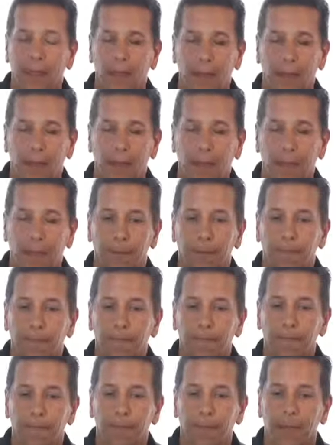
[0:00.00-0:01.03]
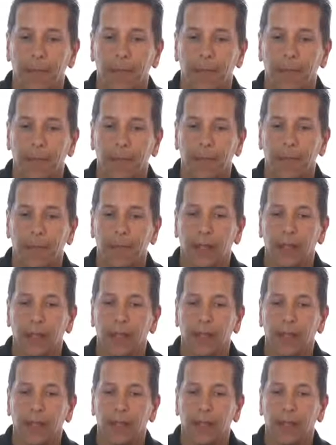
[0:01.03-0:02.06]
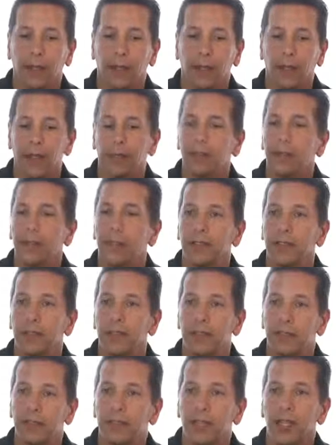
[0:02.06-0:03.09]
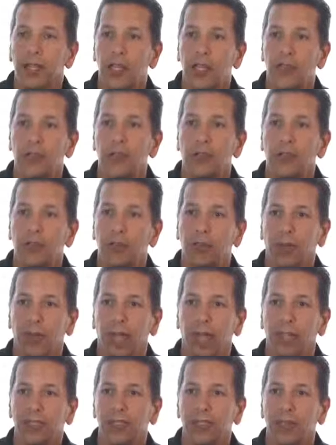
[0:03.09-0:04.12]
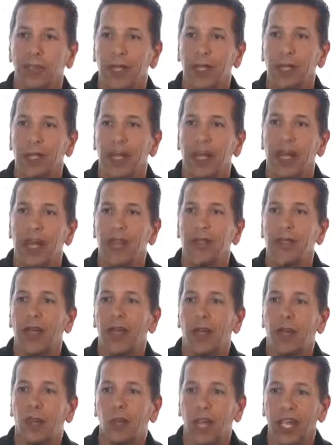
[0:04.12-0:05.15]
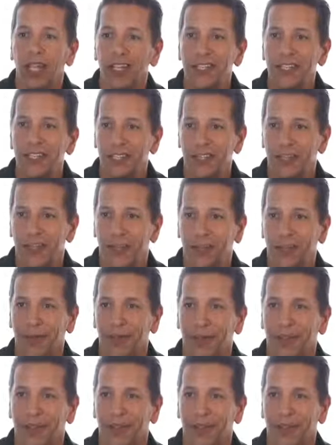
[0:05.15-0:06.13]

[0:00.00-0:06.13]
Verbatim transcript: I think it's a huge plus to be able to have that relationship